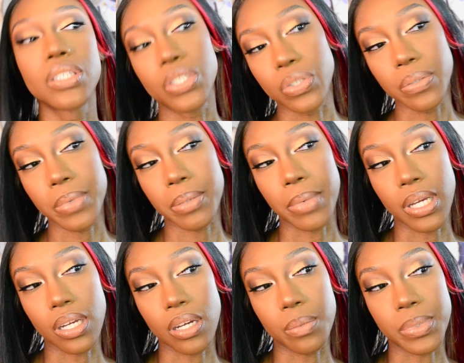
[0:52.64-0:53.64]
doing my
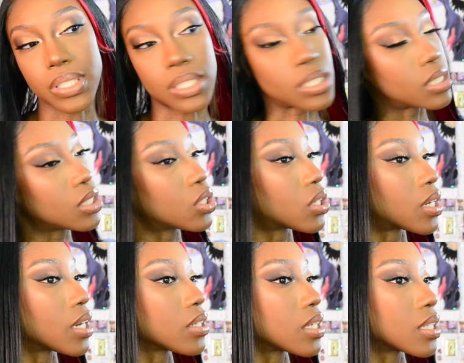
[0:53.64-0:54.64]
makeup and seeing it turn
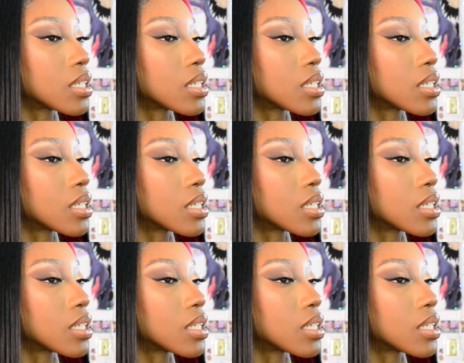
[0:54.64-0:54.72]
out like